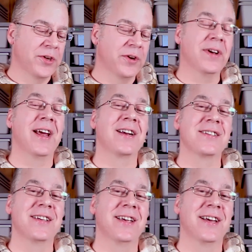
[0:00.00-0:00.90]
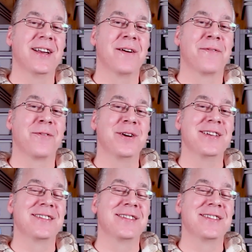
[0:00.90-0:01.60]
You can actually get a free